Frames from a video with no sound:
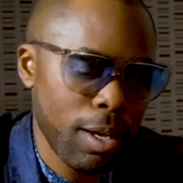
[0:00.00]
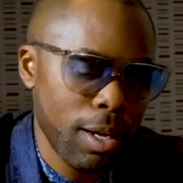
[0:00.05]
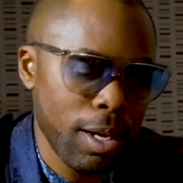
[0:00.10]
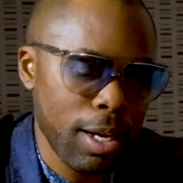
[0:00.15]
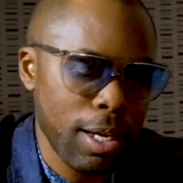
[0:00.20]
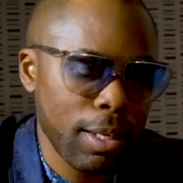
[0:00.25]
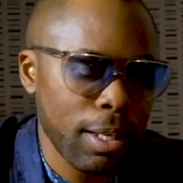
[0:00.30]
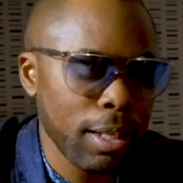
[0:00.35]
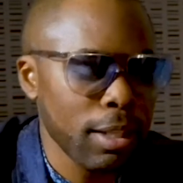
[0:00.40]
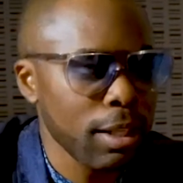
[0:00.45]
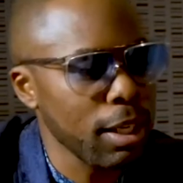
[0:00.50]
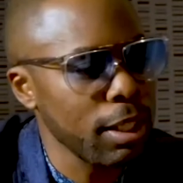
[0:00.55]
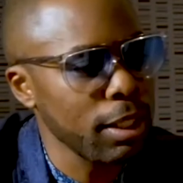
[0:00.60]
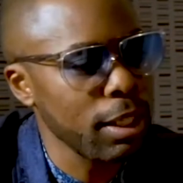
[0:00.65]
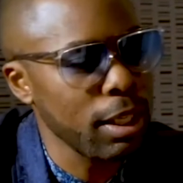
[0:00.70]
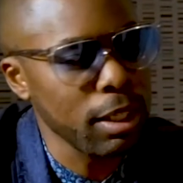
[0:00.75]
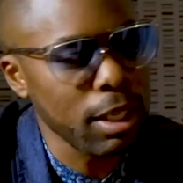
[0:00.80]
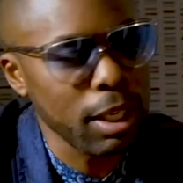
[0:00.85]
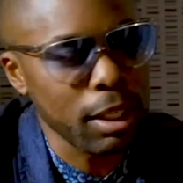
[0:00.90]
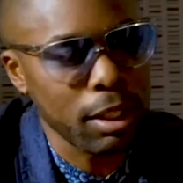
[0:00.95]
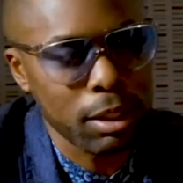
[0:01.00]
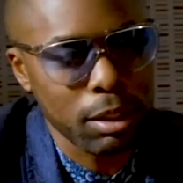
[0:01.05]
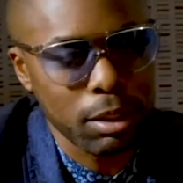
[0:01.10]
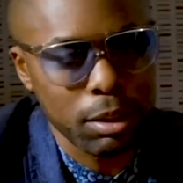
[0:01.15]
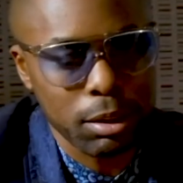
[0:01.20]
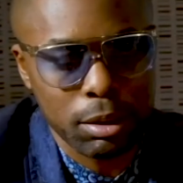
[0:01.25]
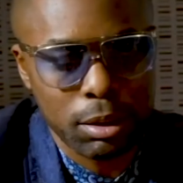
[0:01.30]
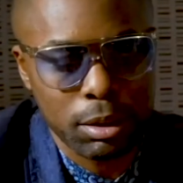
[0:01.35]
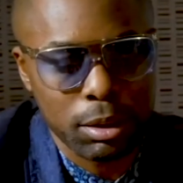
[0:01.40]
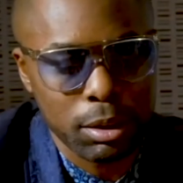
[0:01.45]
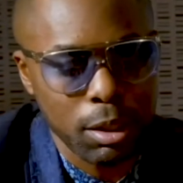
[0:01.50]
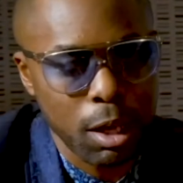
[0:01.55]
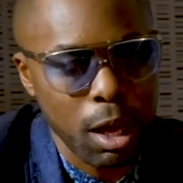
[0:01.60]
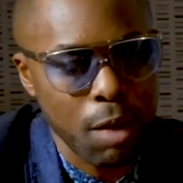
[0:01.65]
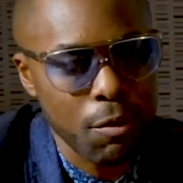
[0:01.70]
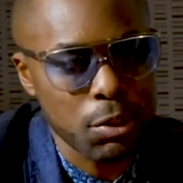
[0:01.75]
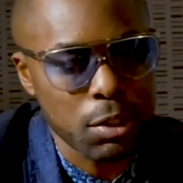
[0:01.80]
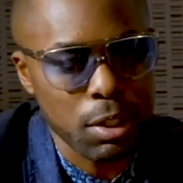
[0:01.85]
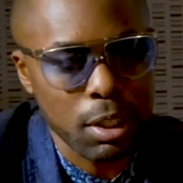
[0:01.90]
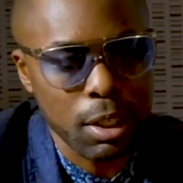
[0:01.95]
And then like, all
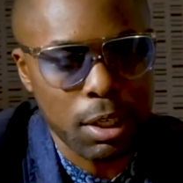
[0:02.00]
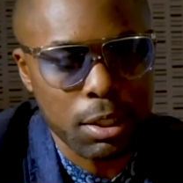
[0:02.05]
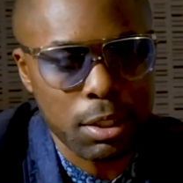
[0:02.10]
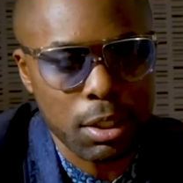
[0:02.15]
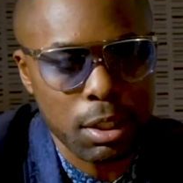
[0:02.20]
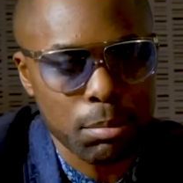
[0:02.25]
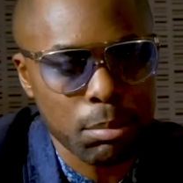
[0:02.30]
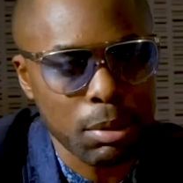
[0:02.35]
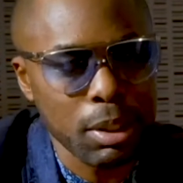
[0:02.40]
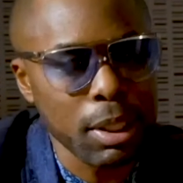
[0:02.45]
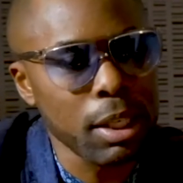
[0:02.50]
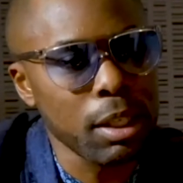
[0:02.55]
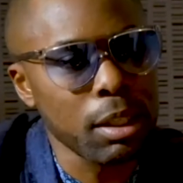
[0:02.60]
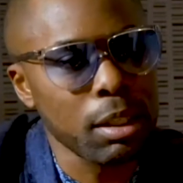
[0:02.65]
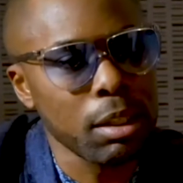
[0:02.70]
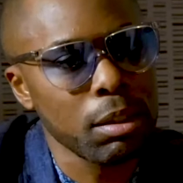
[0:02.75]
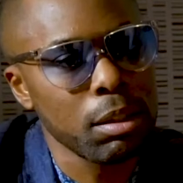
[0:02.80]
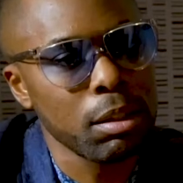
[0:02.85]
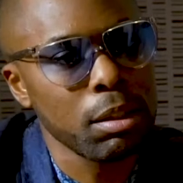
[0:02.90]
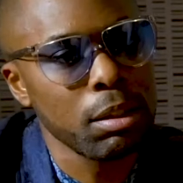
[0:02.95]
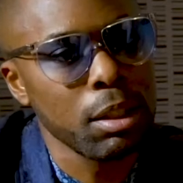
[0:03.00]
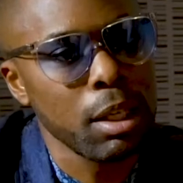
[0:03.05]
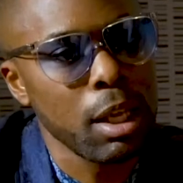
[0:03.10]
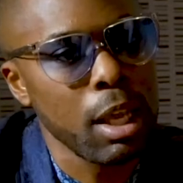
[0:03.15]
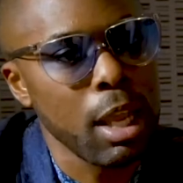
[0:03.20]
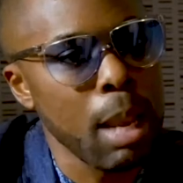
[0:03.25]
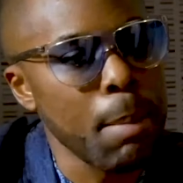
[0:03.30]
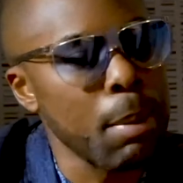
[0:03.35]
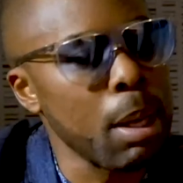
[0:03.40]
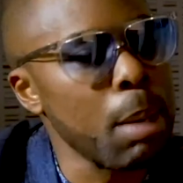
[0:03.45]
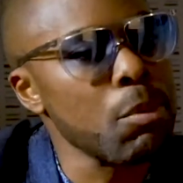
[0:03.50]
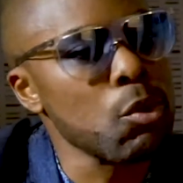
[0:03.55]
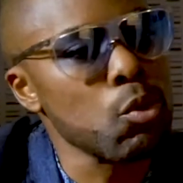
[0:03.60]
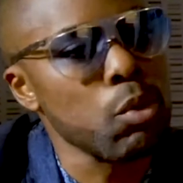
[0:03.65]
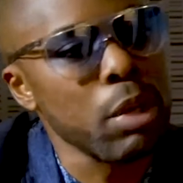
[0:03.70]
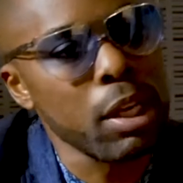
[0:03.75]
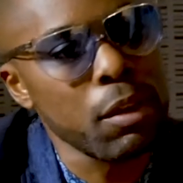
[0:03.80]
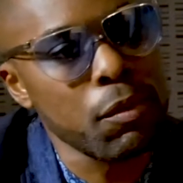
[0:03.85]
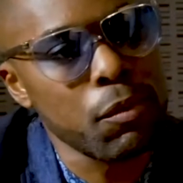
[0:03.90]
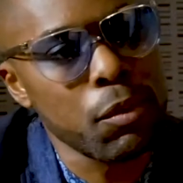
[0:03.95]
of a sudden they said, "Malik, Eminem is
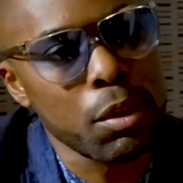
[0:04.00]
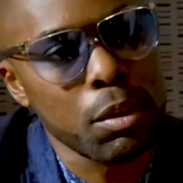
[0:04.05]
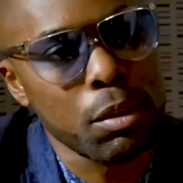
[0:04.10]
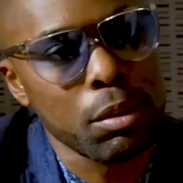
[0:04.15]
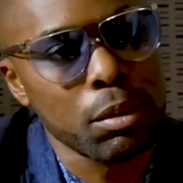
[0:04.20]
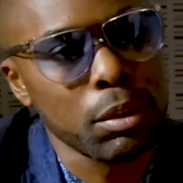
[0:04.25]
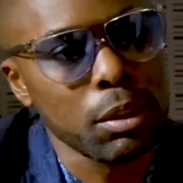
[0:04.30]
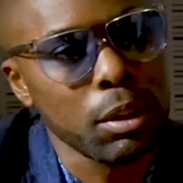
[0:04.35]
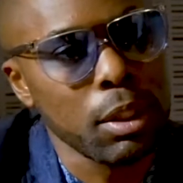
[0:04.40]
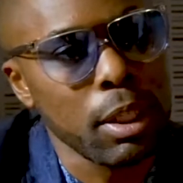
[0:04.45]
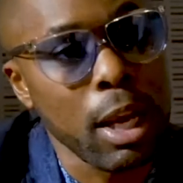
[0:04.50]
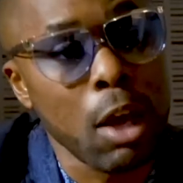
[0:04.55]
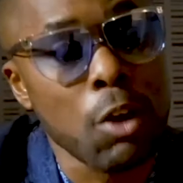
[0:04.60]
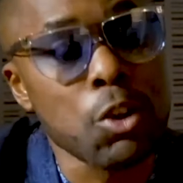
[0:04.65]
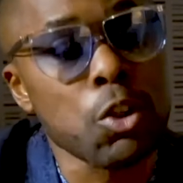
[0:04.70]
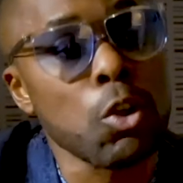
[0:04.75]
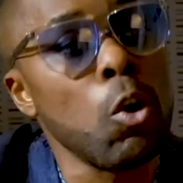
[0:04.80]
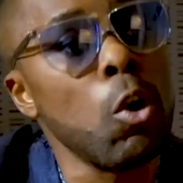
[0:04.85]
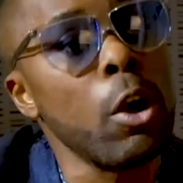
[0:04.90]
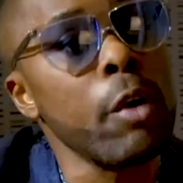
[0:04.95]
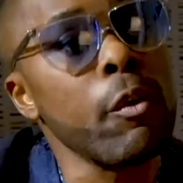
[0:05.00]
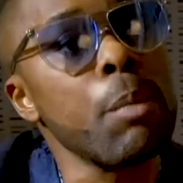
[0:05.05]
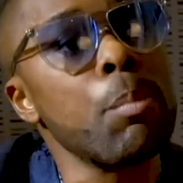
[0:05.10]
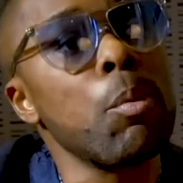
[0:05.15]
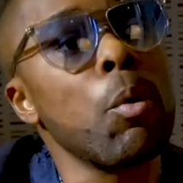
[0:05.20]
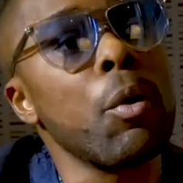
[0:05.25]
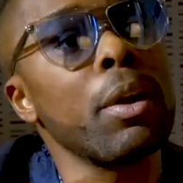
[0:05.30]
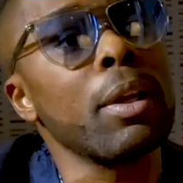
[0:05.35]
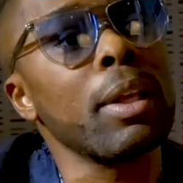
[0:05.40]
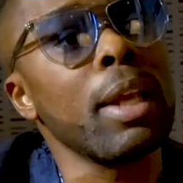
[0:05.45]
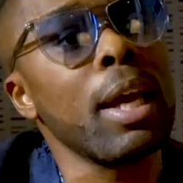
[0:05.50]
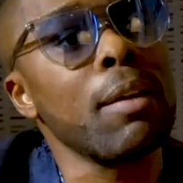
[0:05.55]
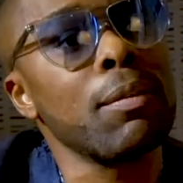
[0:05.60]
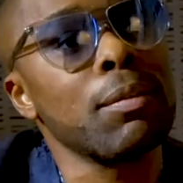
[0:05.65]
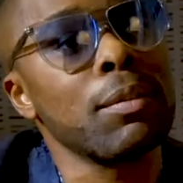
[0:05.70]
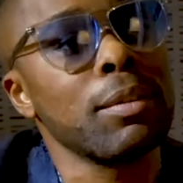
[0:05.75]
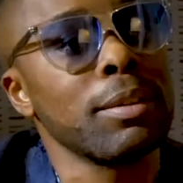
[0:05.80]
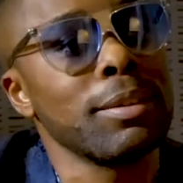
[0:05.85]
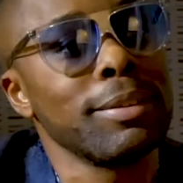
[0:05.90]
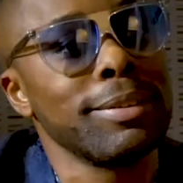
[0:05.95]
ready for you." And I was the only reporter
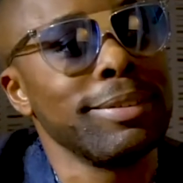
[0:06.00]
left.